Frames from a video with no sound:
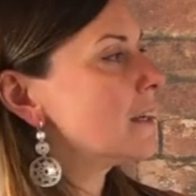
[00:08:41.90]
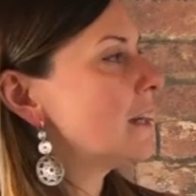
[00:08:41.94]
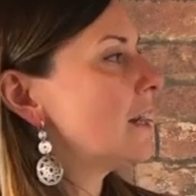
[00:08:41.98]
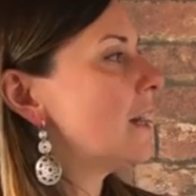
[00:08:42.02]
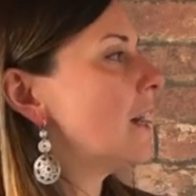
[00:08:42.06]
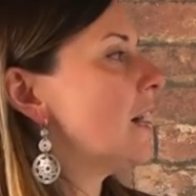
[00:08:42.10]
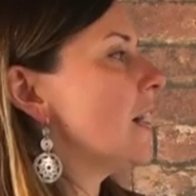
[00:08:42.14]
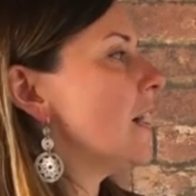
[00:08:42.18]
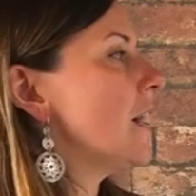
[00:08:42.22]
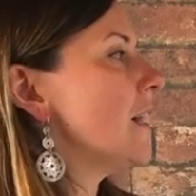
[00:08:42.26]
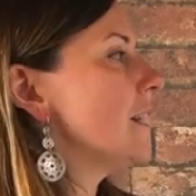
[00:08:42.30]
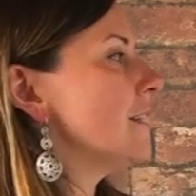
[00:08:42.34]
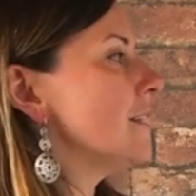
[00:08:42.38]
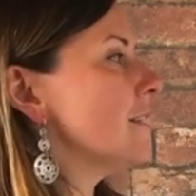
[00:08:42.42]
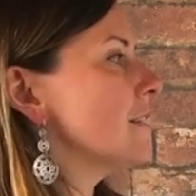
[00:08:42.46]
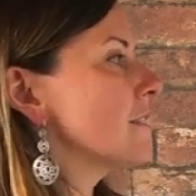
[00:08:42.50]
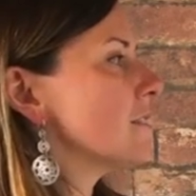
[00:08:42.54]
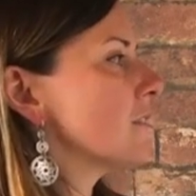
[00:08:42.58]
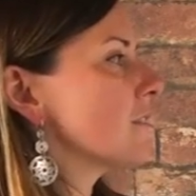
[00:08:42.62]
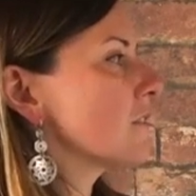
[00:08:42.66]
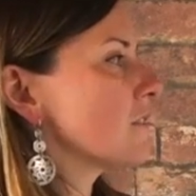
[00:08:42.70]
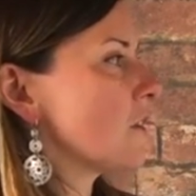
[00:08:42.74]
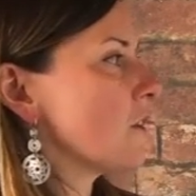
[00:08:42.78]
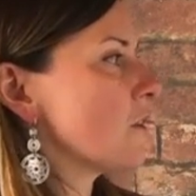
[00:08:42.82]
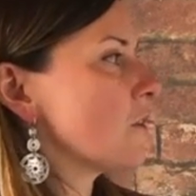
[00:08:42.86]
Uh,
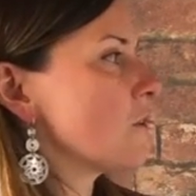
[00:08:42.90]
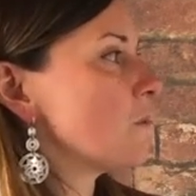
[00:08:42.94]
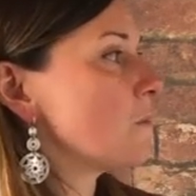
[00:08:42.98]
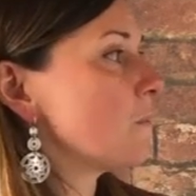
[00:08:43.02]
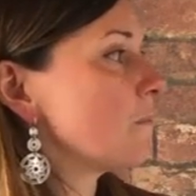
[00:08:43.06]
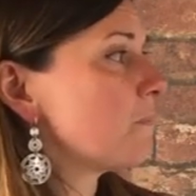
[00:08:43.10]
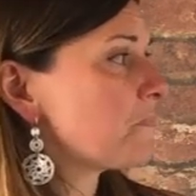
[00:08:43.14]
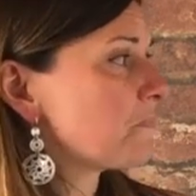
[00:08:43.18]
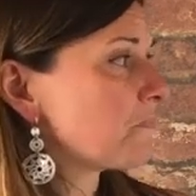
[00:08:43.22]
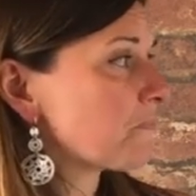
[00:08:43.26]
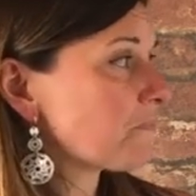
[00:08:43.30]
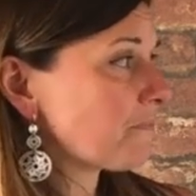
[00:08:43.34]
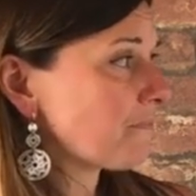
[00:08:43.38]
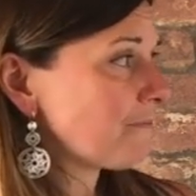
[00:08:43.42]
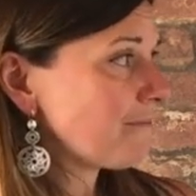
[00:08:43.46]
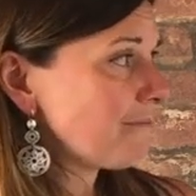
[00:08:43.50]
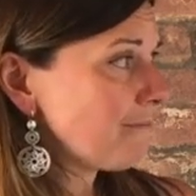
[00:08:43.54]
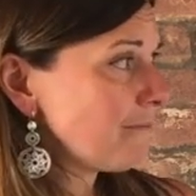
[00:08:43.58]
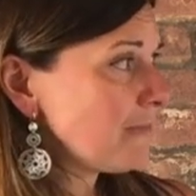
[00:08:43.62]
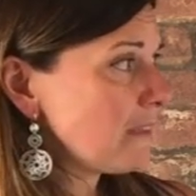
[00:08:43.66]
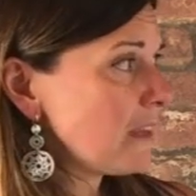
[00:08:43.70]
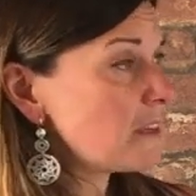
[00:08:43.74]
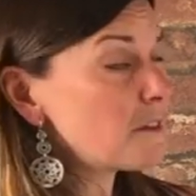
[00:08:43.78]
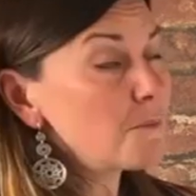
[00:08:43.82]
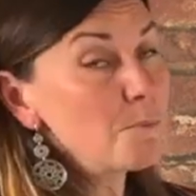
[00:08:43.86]
so
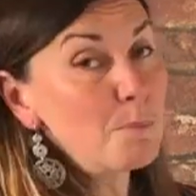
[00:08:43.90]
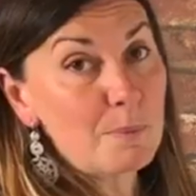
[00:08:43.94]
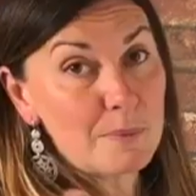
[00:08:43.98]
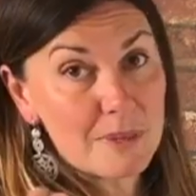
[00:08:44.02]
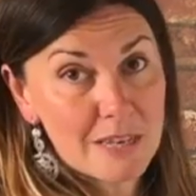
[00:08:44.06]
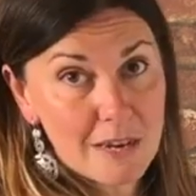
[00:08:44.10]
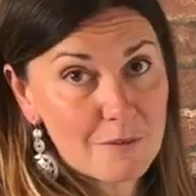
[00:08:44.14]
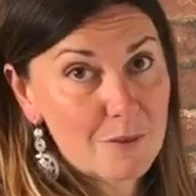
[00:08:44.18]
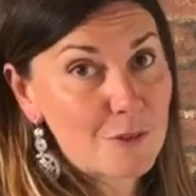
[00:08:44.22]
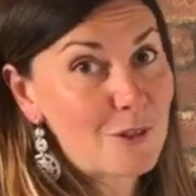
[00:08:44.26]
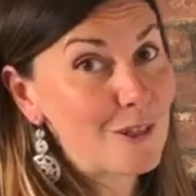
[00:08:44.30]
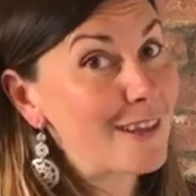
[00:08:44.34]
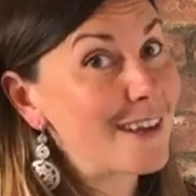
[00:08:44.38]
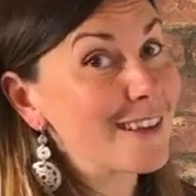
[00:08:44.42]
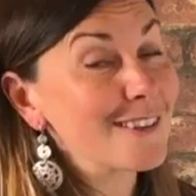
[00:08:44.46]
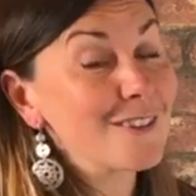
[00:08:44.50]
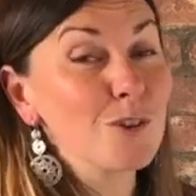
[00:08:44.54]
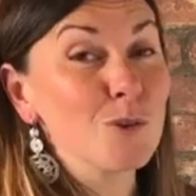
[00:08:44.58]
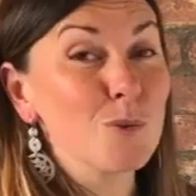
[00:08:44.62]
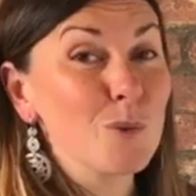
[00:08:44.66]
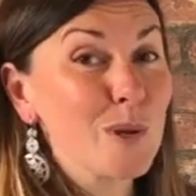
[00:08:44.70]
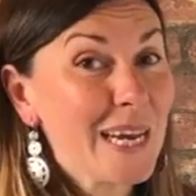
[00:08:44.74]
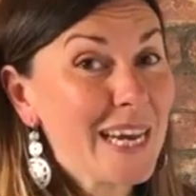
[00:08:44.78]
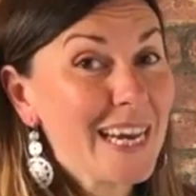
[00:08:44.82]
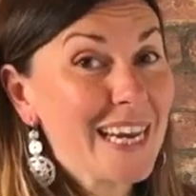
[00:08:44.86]
nevertheless,
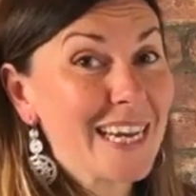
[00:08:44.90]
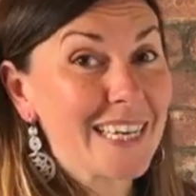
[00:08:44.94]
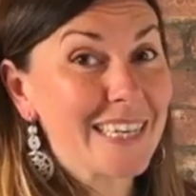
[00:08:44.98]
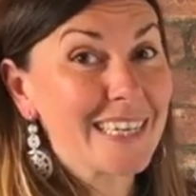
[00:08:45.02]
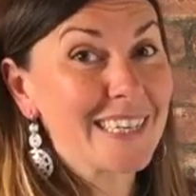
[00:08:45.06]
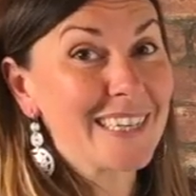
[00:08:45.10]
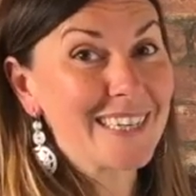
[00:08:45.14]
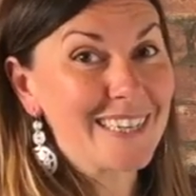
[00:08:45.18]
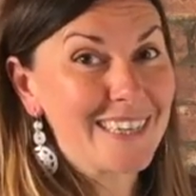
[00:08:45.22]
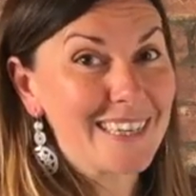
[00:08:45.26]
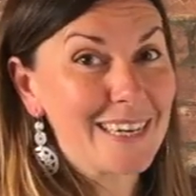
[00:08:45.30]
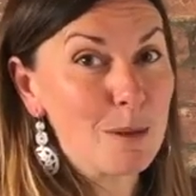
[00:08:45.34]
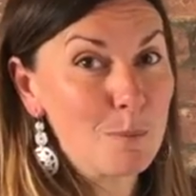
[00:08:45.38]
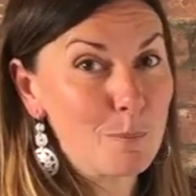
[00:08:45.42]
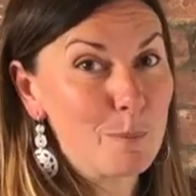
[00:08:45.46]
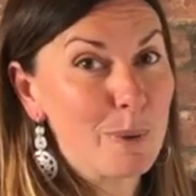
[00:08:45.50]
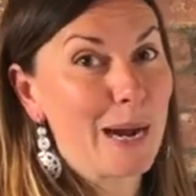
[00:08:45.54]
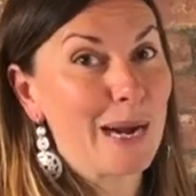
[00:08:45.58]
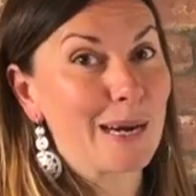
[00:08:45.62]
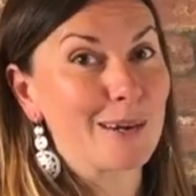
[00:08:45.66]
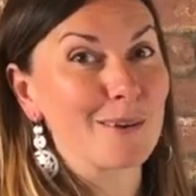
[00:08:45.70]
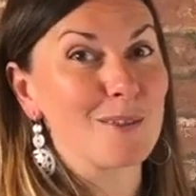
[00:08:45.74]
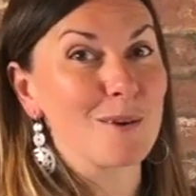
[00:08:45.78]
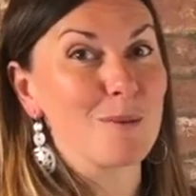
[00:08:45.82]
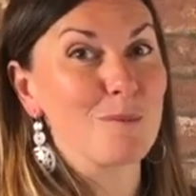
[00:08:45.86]
you can
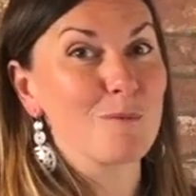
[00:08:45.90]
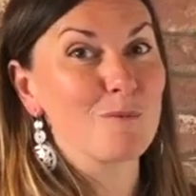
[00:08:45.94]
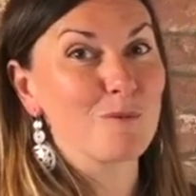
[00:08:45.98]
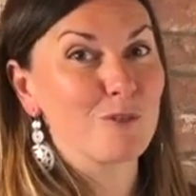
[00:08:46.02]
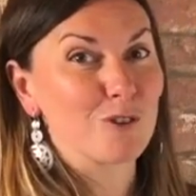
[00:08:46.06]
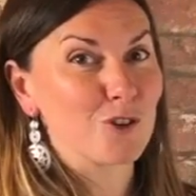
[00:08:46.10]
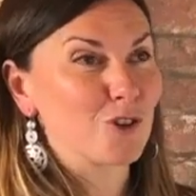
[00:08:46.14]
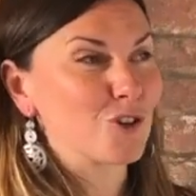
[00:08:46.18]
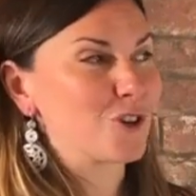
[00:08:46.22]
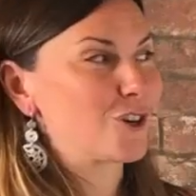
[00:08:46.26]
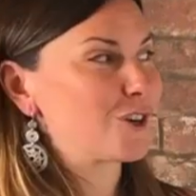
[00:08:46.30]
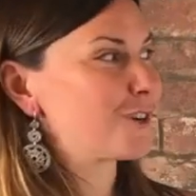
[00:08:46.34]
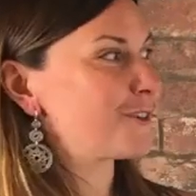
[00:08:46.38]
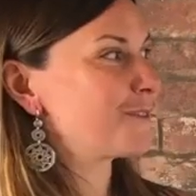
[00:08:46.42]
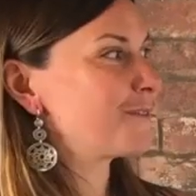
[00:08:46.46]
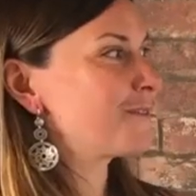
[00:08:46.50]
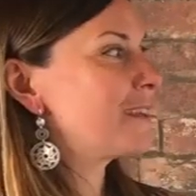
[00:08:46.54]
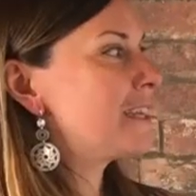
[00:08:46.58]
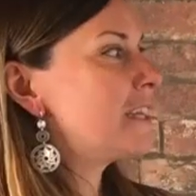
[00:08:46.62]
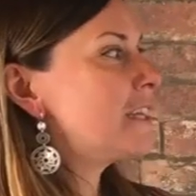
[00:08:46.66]
impact them for sure.